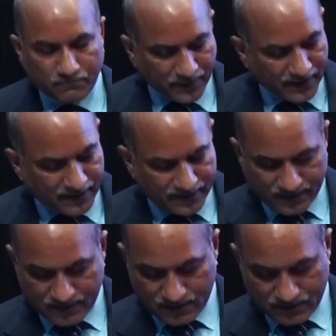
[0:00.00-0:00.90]

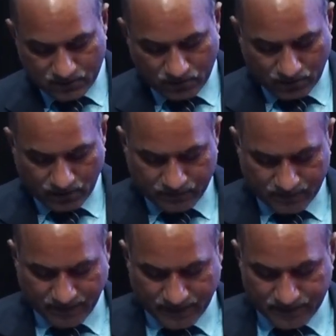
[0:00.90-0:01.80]
play a role of a
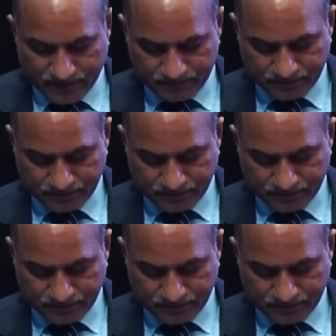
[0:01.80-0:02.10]
barrier.